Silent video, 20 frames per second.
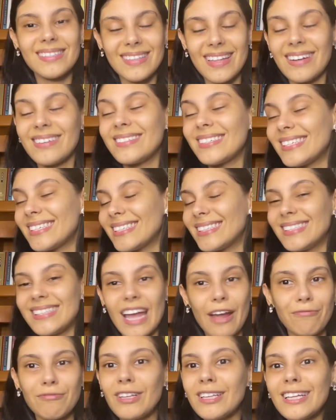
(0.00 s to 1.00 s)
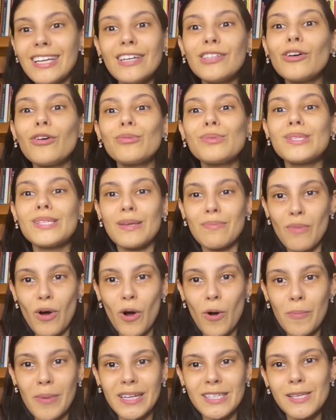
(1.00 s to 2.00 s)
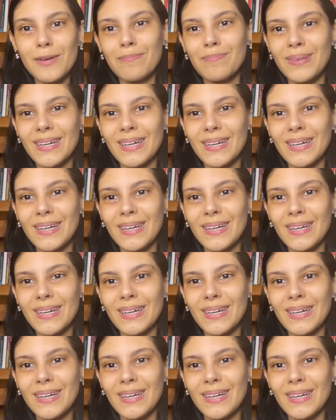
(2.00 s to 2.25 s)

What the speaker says: There is definitely a noticing moment,